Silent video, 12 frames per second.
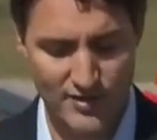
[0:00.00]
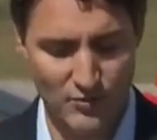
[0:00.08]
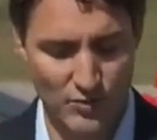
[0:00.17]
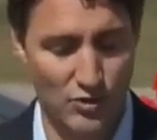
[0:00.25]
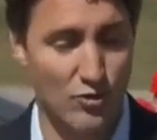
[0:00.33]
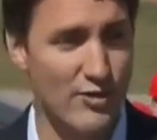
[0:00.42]
that
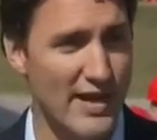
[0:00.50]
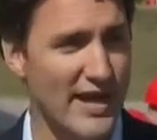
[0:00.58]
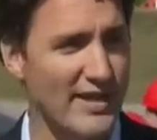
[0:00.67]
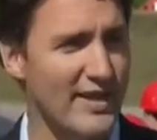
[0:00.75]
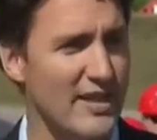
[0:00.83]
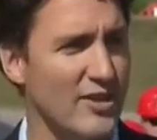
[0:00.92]
will
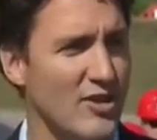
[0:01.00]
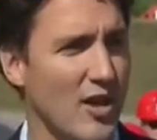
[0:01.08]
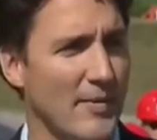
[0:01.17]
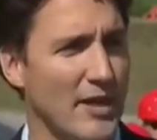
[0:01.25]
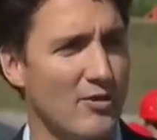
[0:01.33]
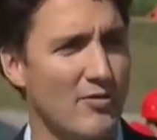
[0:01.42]
create
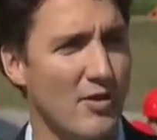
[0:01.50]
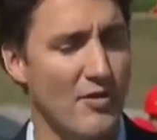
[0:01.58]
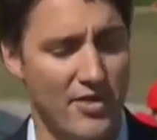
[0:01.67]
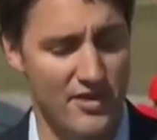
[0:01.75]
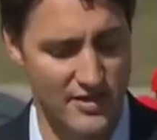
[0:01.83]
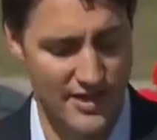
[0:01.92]
economic
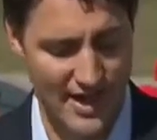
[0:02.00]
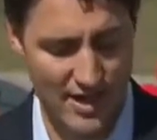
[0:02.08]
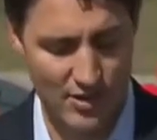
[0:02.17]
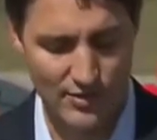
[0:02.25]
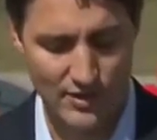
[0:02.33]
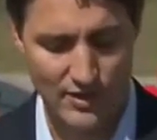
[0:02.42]
growth
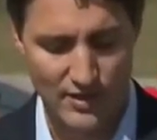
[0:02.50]
now